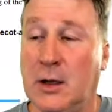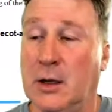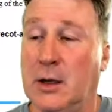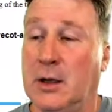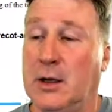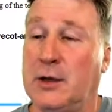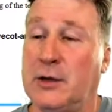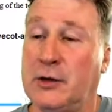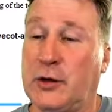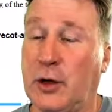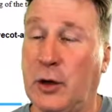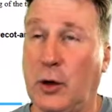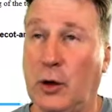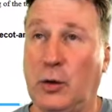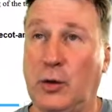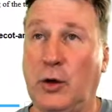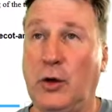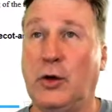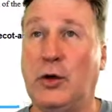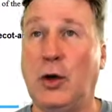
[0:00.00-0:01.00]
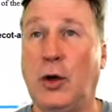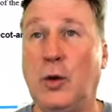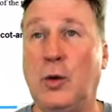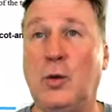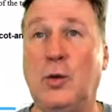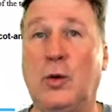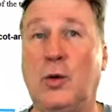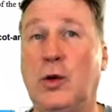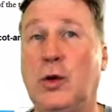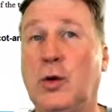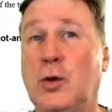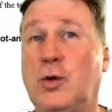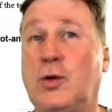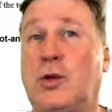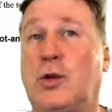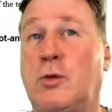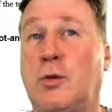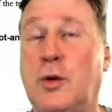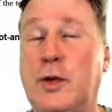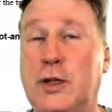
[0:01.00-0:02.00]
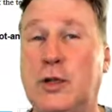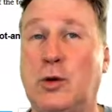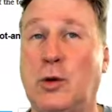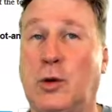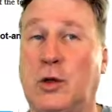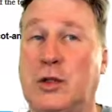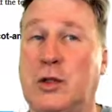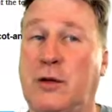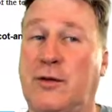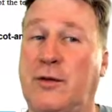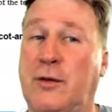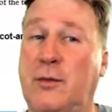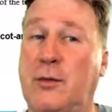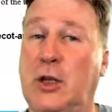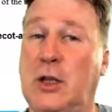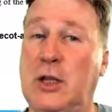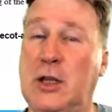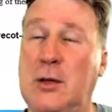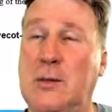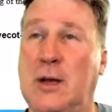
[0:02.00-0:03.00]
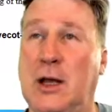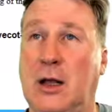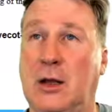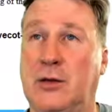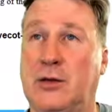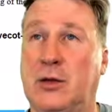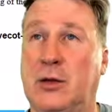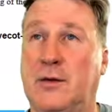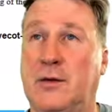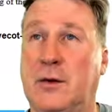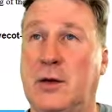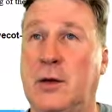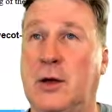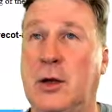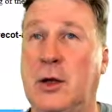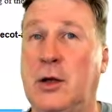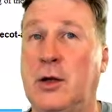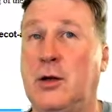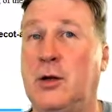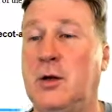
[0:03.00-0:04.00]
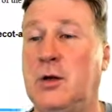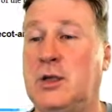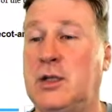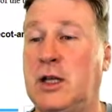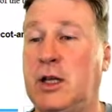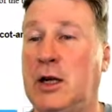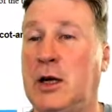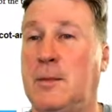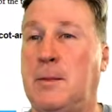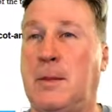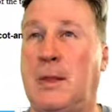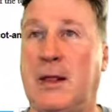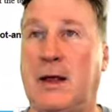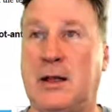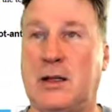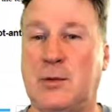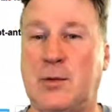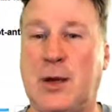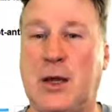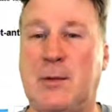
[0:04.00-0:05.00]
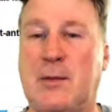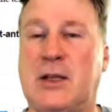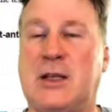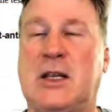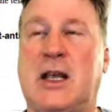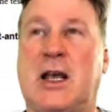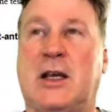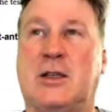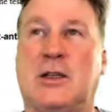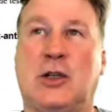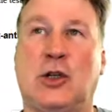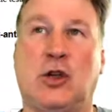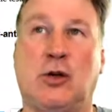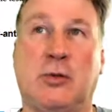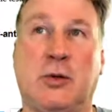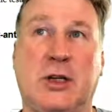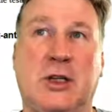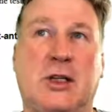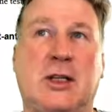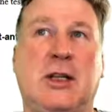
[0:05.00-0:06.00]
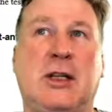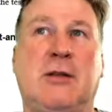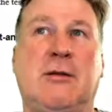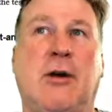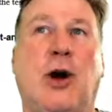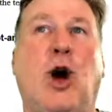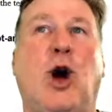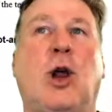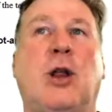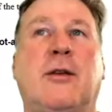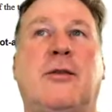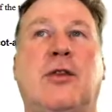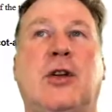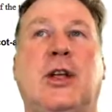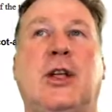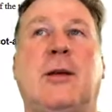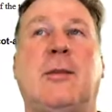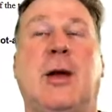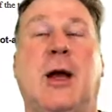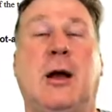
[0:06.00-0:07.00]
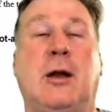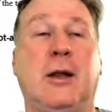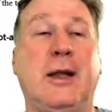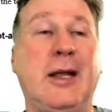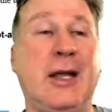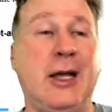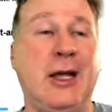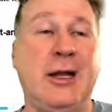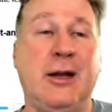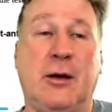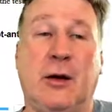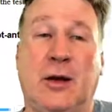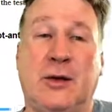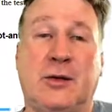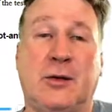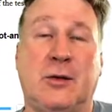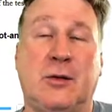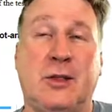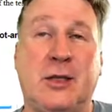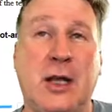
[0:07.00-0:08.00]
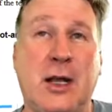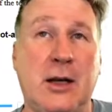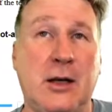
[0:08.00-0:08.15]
So you don't use the resources from your email server. you set up the Spam Assassin to receive all of your email and also send